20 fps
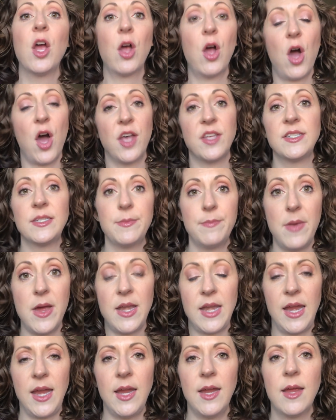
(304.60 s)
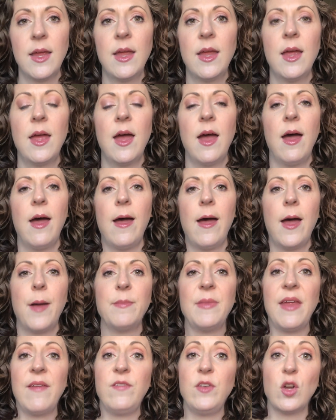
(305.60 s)
cost money.
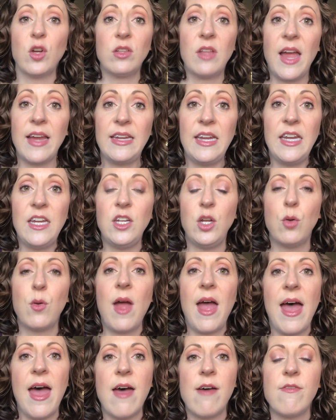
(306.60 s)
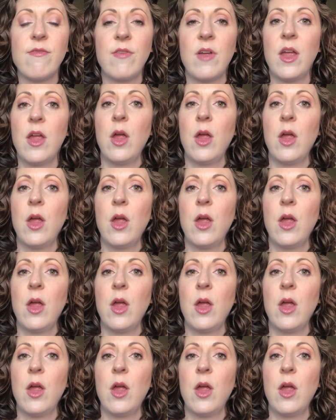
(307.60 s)
If you're lucky, you have